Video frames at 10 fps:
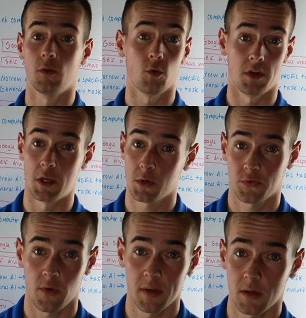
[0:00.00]
or
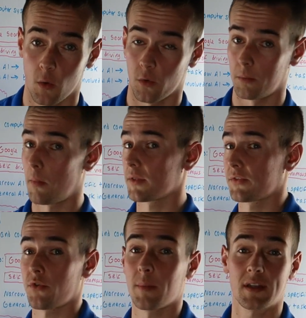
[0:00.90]
years from it, or
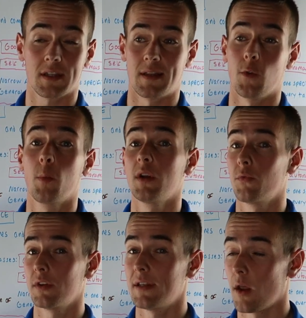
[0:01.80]
months from it, nobody
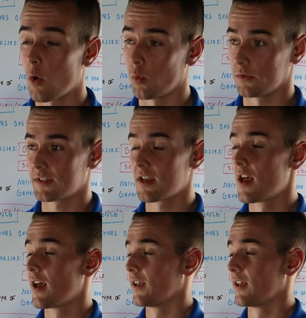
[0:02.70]
really knows.